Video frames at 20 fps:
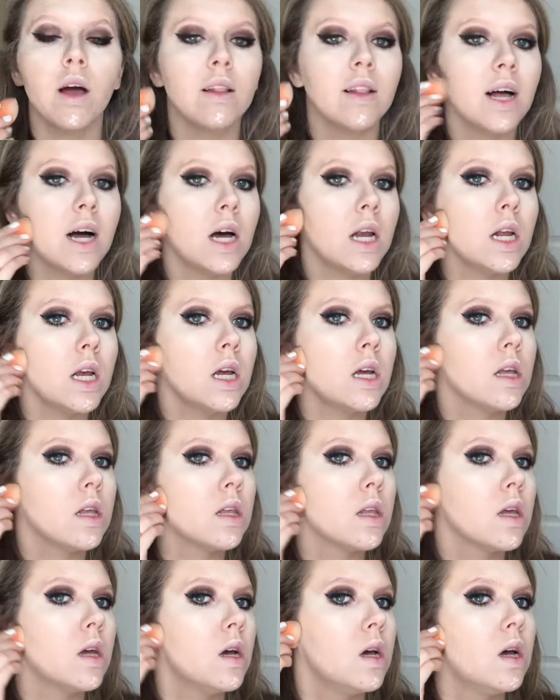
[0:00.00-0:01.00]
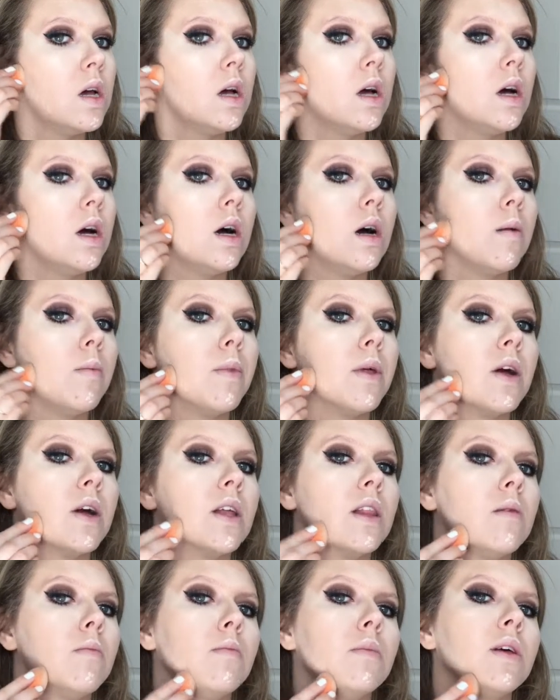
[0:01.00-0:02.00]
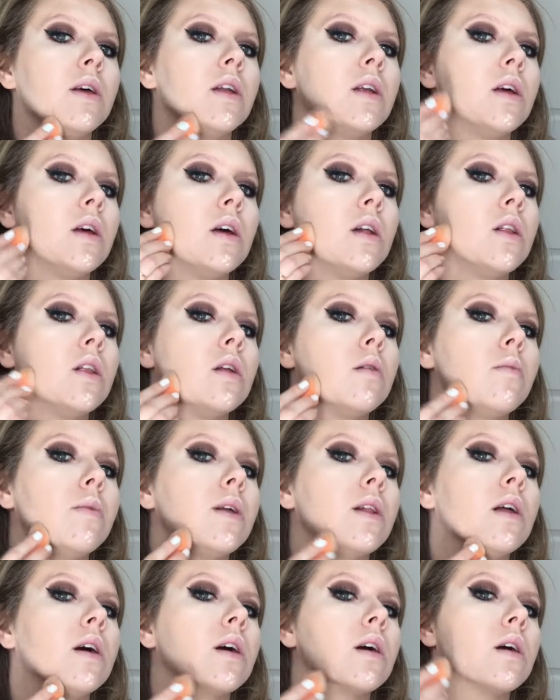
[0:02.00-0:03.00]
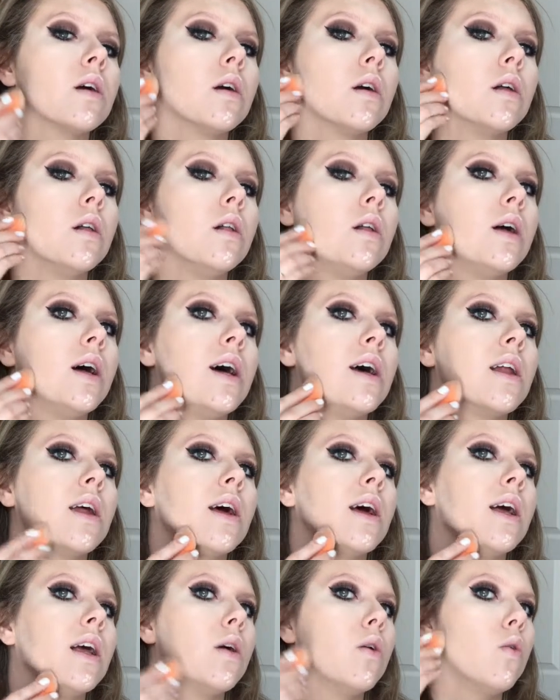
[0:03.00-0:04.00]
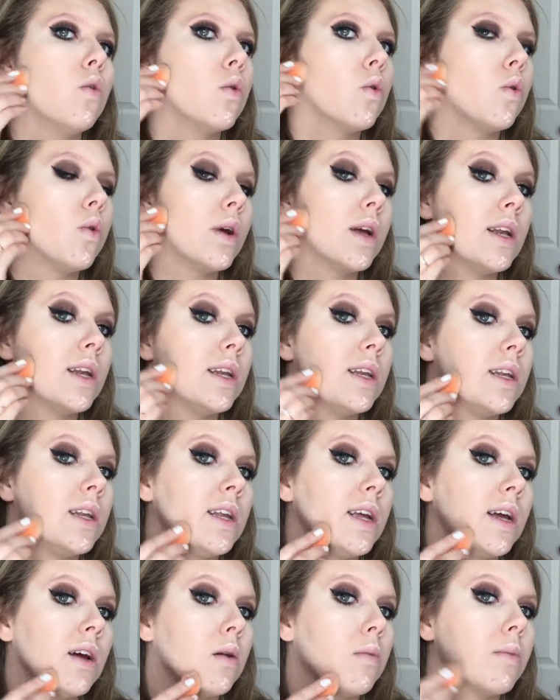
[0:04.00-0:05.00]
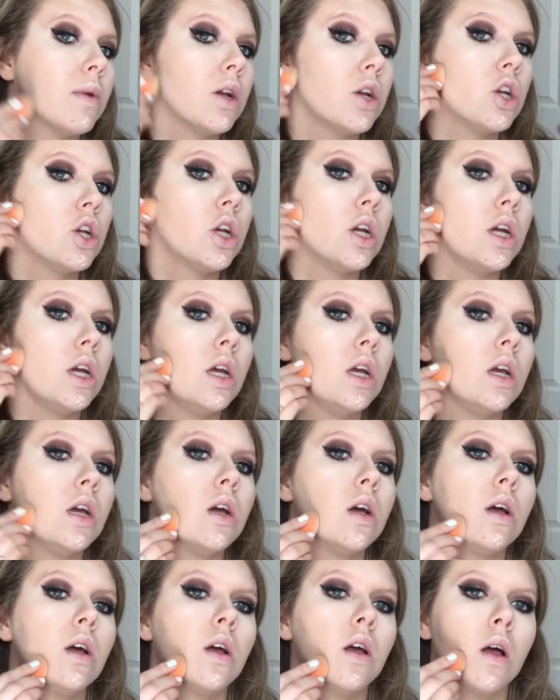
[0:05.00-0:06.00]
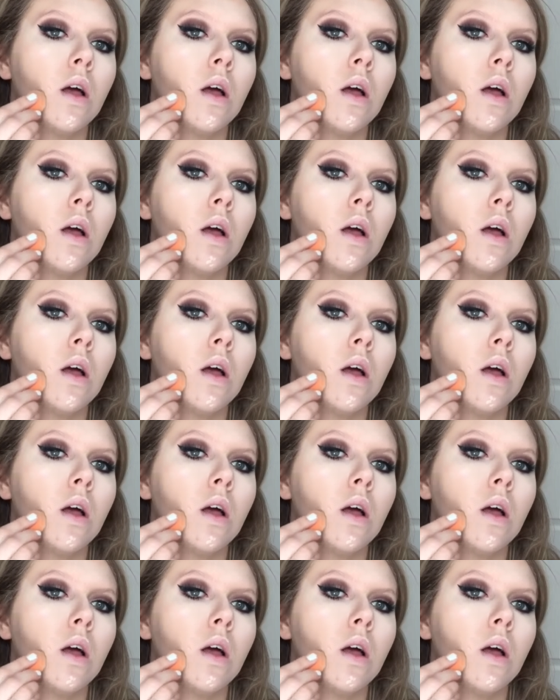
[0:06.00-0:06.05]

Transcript: line is up there, and then blend it a little bit like at an angle going down my cheek.